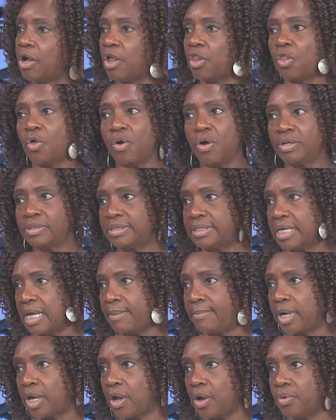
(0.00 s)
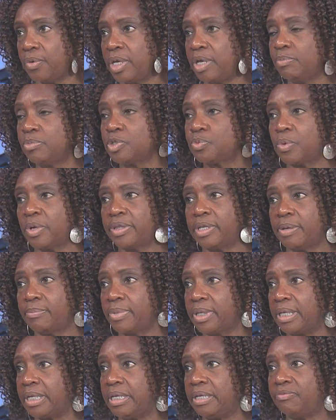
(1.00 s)
a long time ago, he was one that
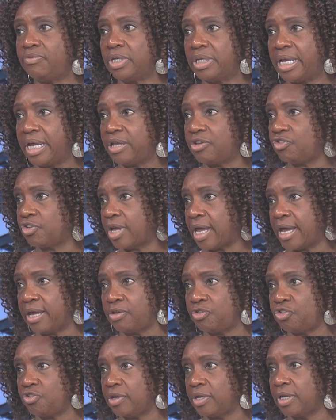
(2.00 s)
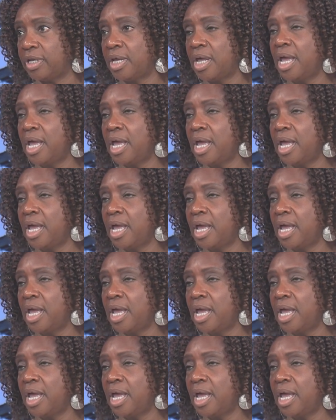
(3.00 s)
believed in education.